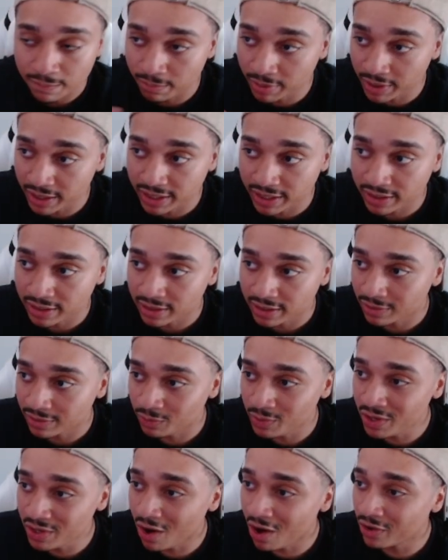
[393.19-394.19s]
But
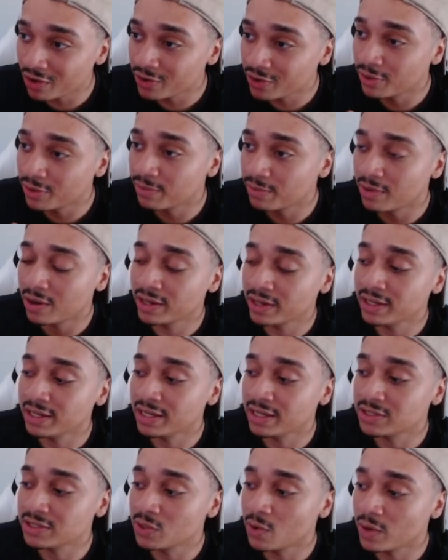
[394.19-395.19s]
we all know the
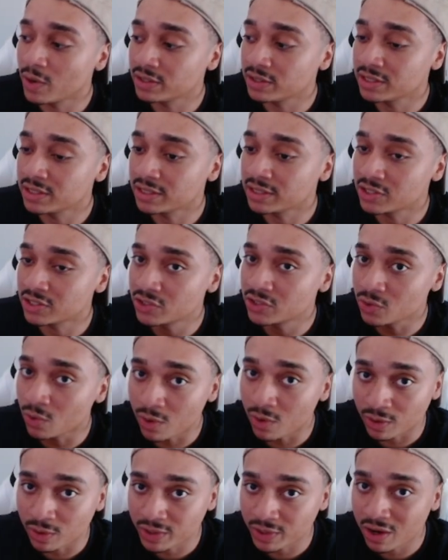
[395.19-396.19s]
market is going to
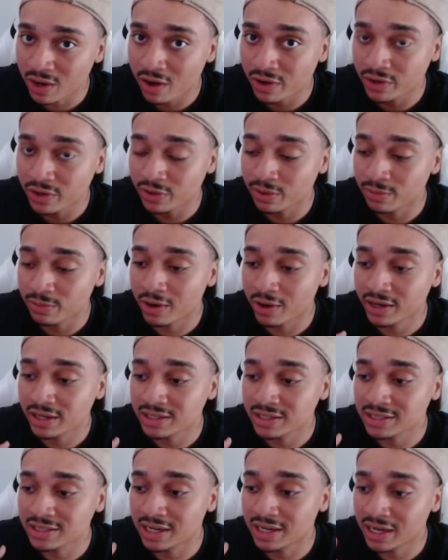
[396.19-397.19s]
soar. We all know the market
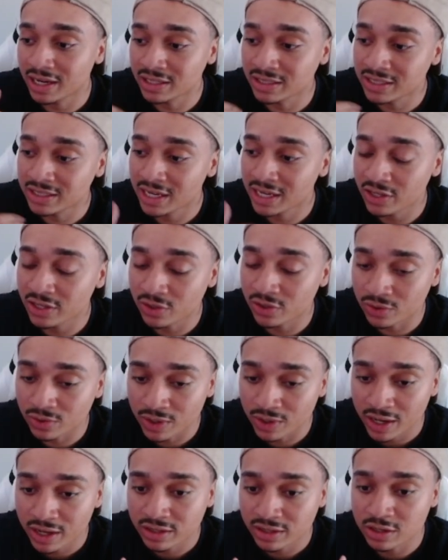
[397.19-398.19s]
is going to continue
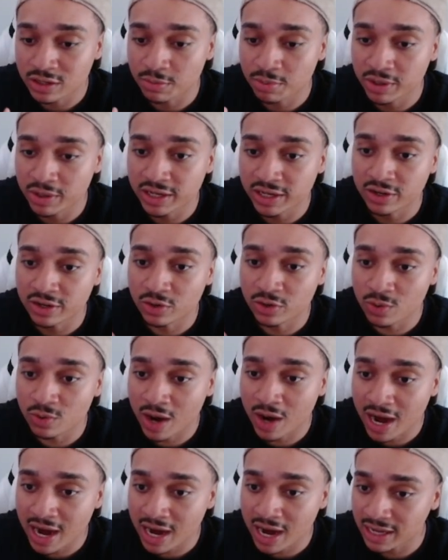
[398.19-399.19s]
to put in new
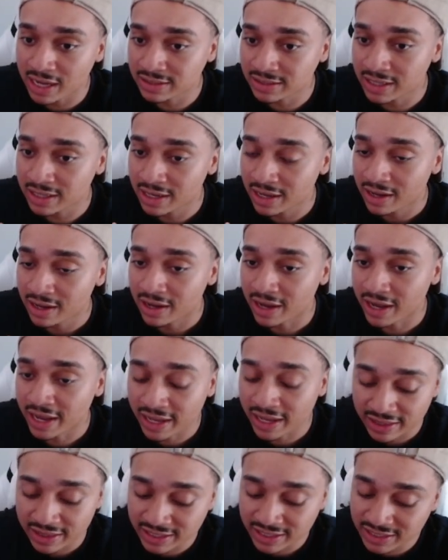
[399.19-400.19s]
highs.
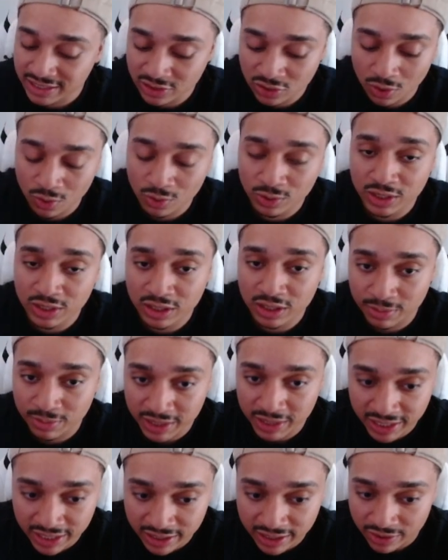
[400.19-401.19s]
And this is only the
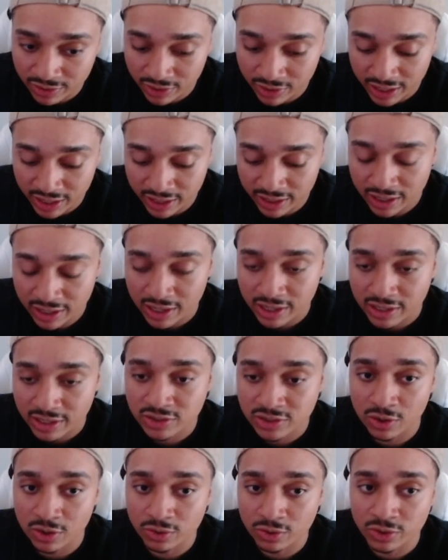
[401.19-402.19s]
beginning, okay?
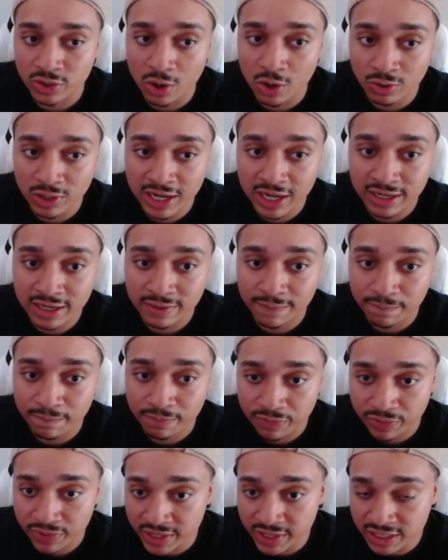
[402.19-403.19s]
So don't let
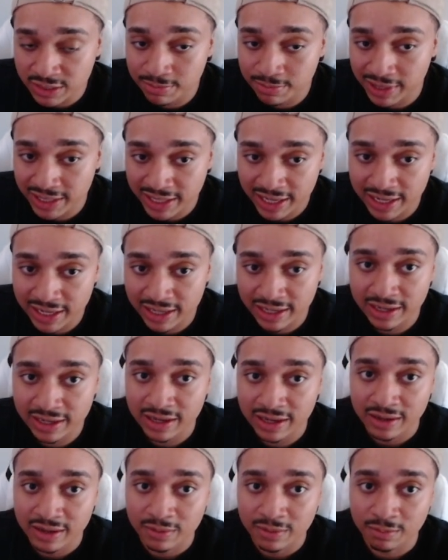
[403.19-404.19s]
this beginning
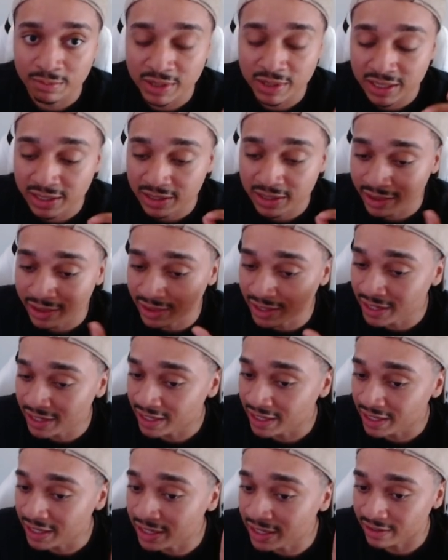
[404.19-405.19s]
be the
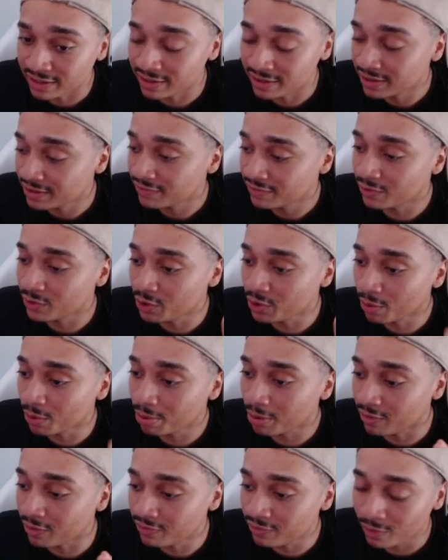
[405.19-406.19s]
end for your
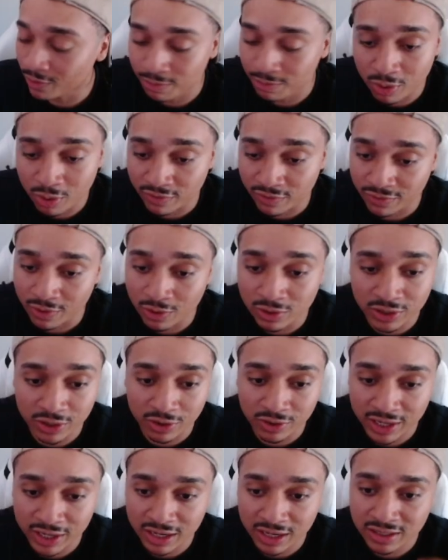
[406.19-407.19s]

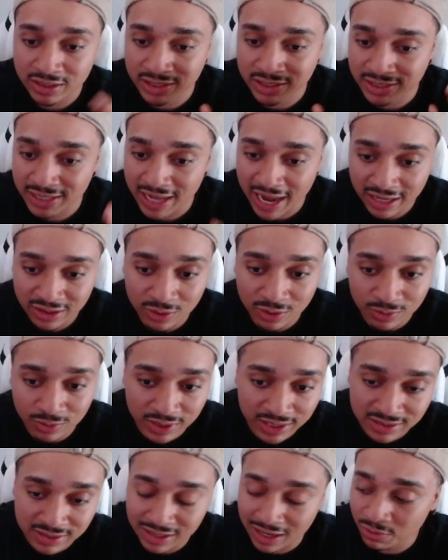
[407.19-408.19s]
portfolio, okay? Stack the
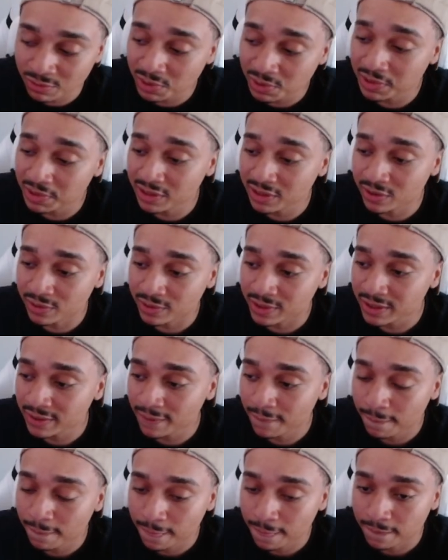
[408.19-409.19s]
wins like we've been doing,
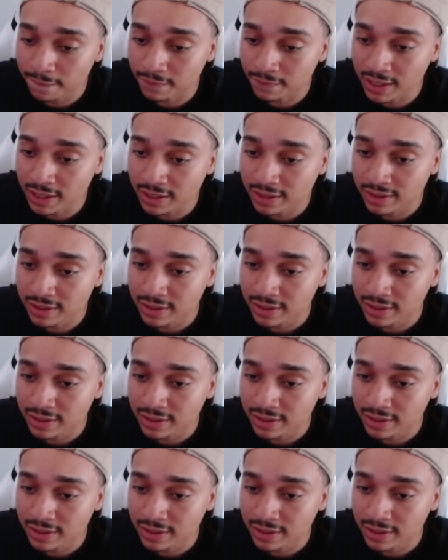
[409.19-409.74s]
right?